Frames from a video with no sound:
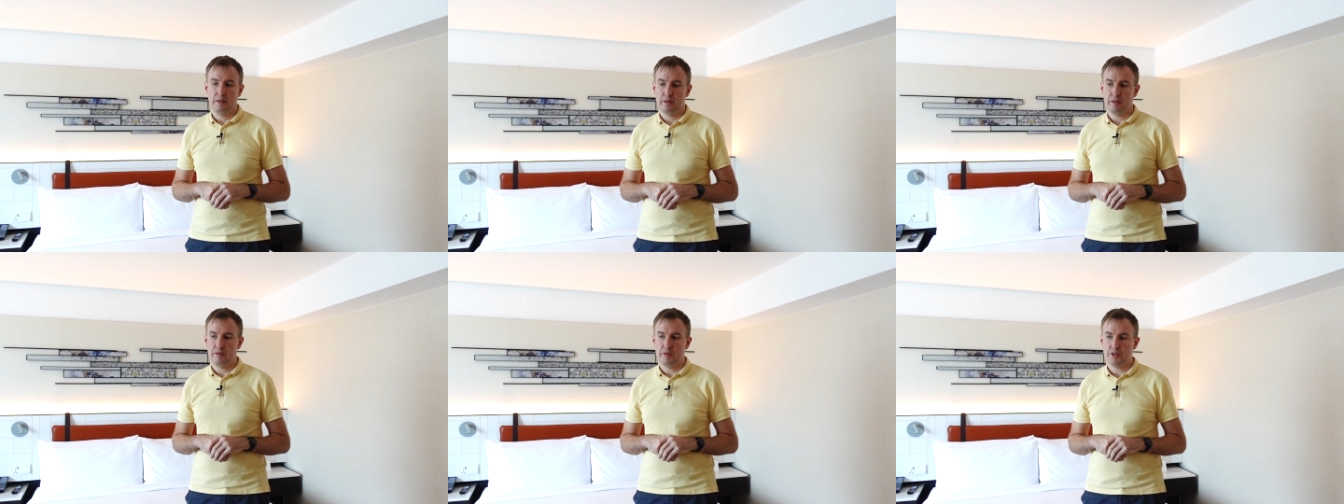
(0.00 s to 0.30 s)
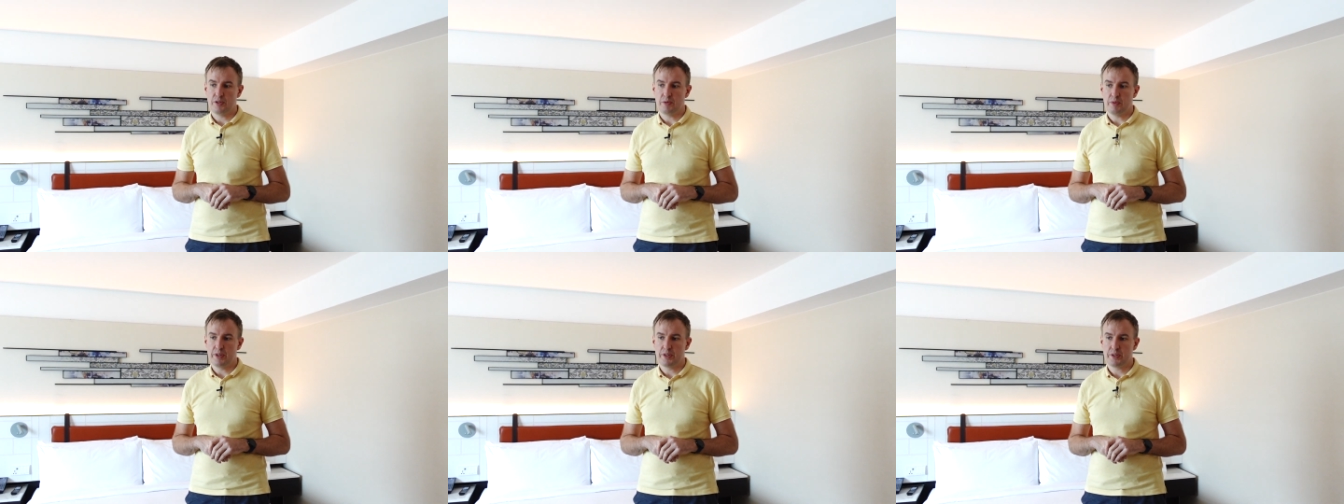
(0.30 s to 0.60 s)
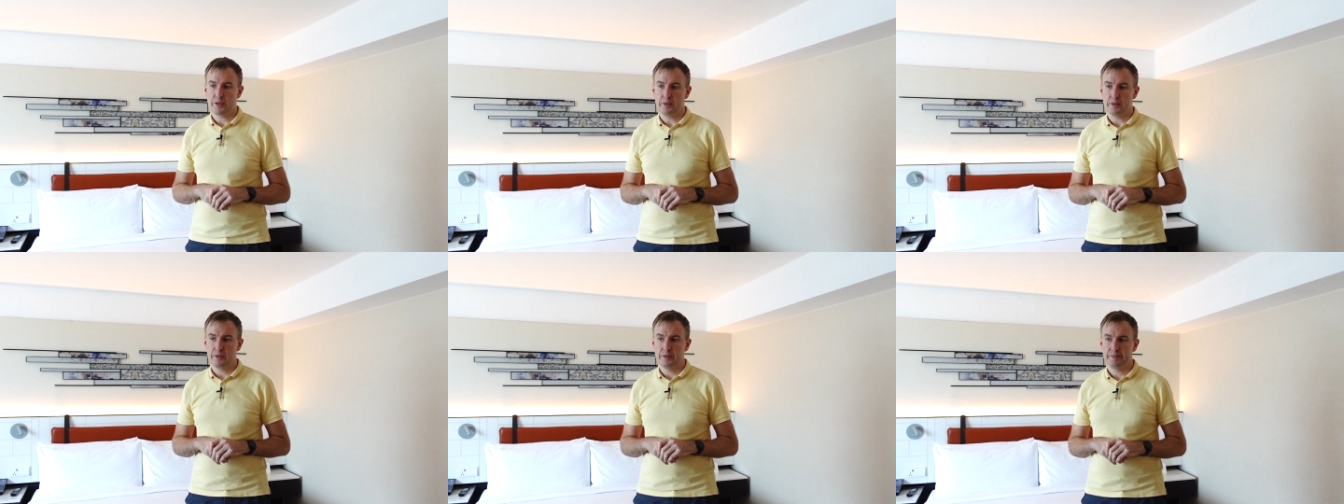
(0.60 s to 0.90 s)
There is a
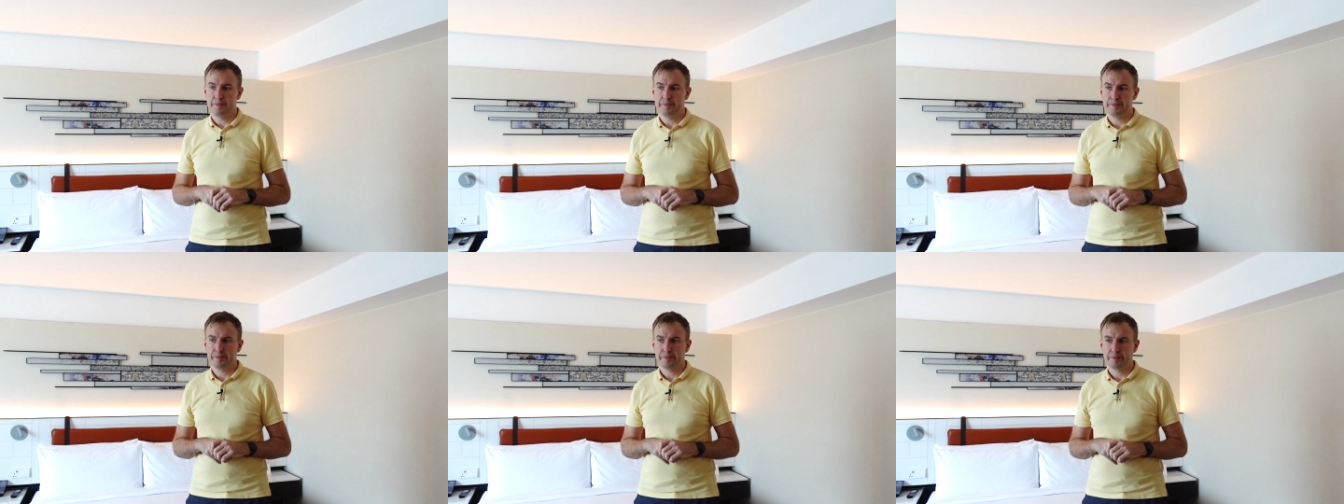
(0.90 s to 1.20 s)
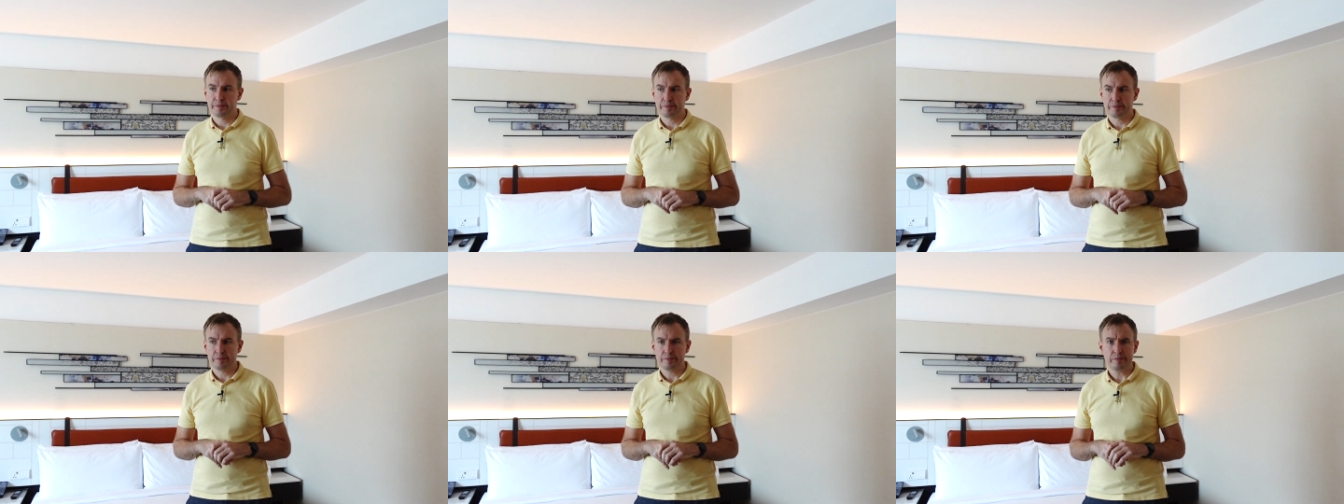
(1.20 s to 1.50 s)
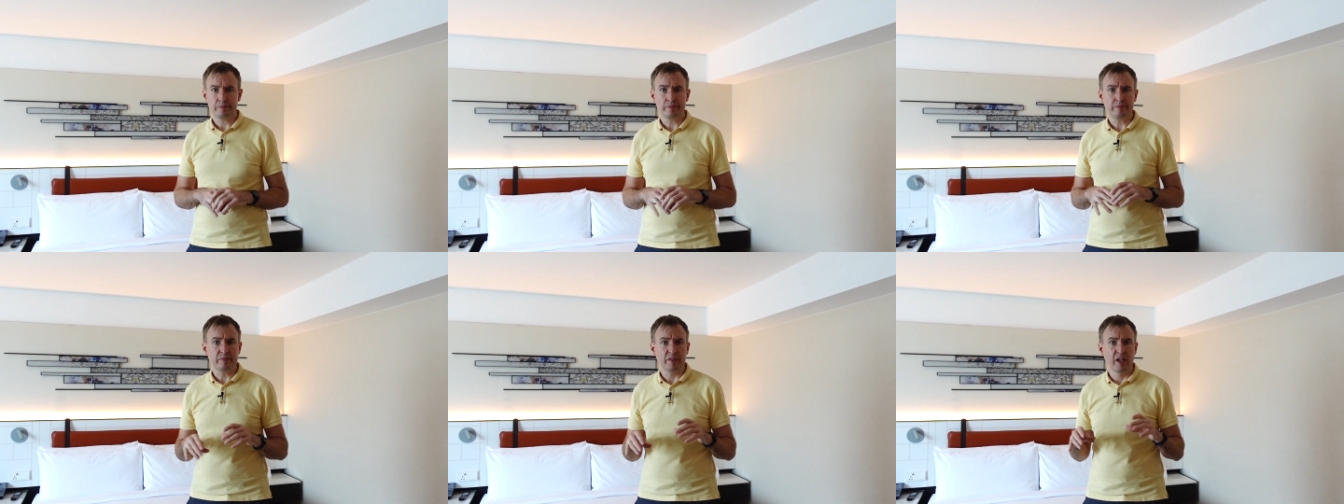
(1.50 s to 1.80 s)
restaurant.
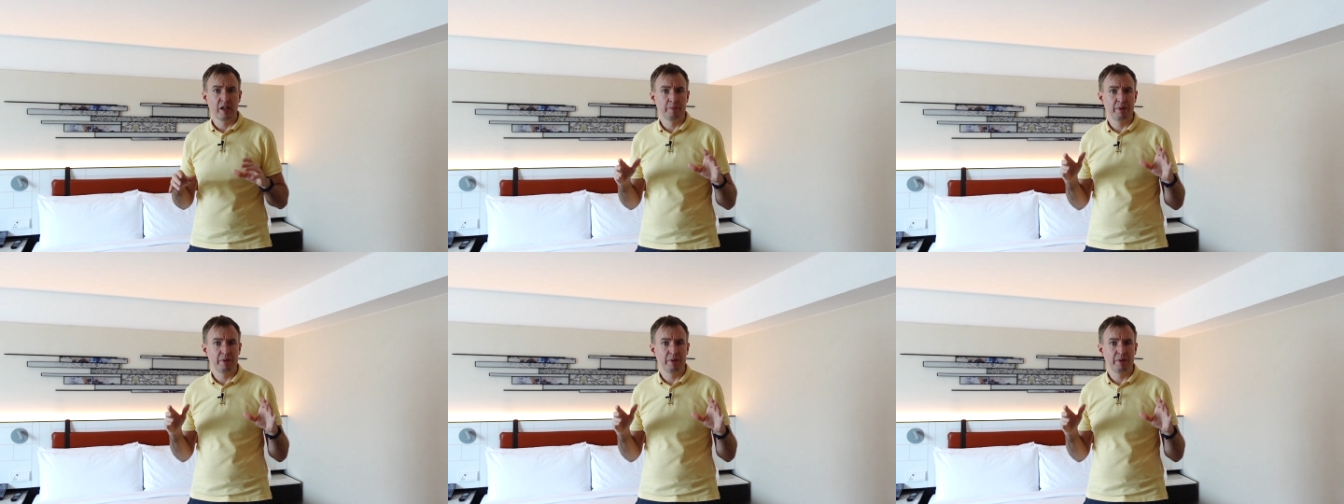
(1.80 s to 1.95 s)
I